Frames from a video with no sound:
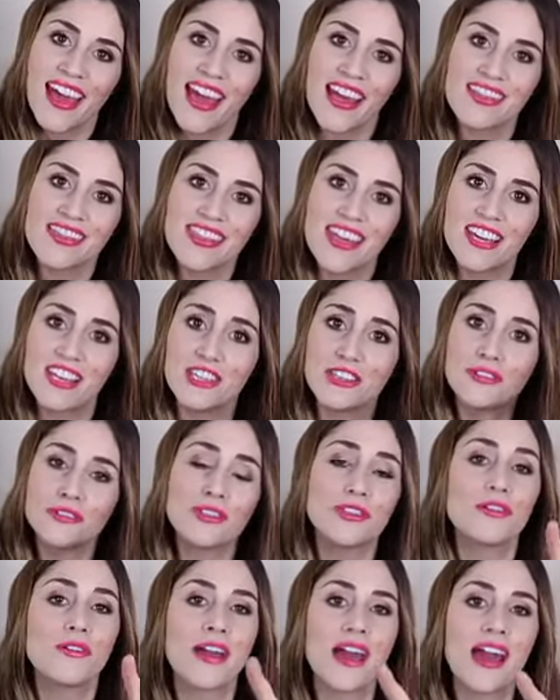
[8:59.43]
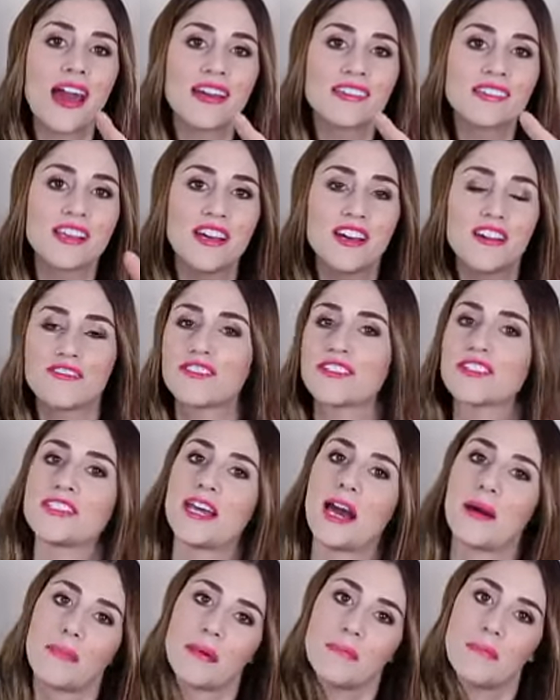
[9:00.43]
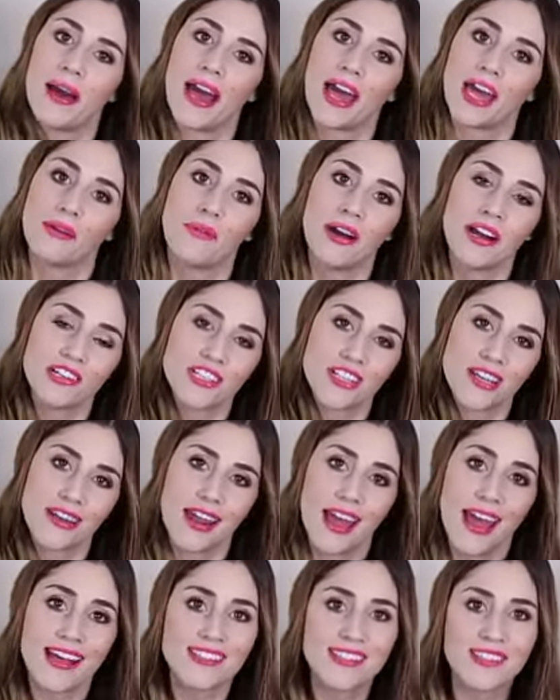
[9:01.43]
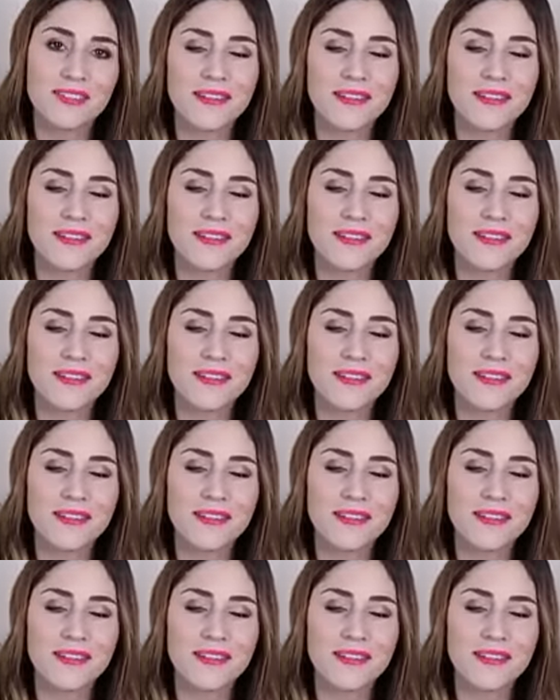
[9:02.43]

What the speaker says: and thank you guys for stopping by and watching. As